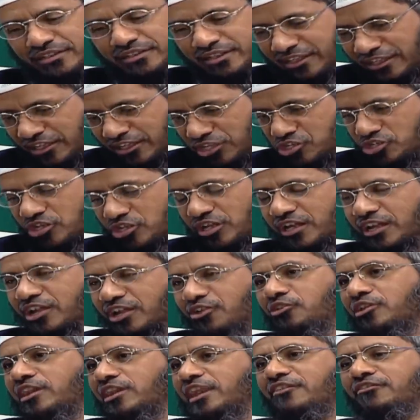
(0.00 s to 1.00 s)
and
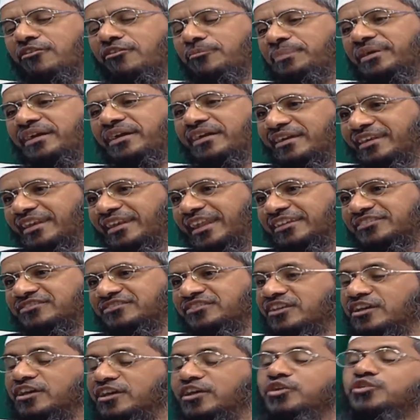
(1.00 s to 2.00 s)
inshallah you'll never pay
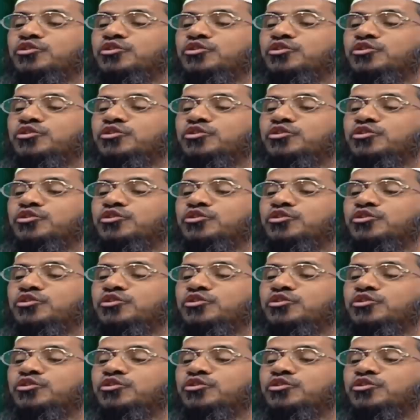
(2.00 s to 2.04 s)
less.